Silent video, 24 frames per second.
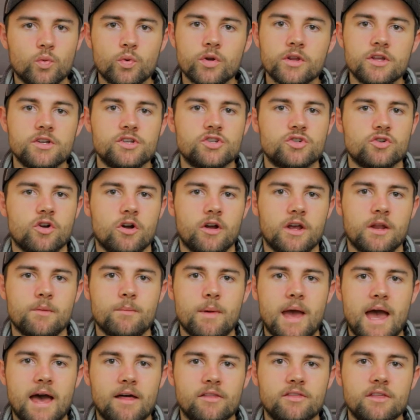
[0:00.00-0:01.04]
really strong in
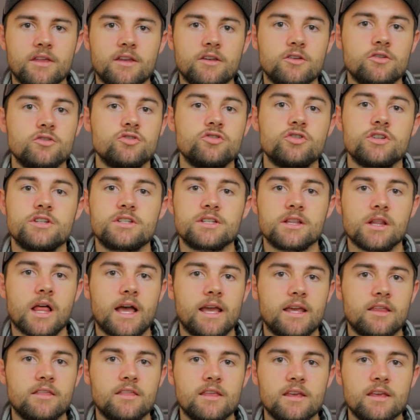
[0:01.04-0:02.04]
math and who just like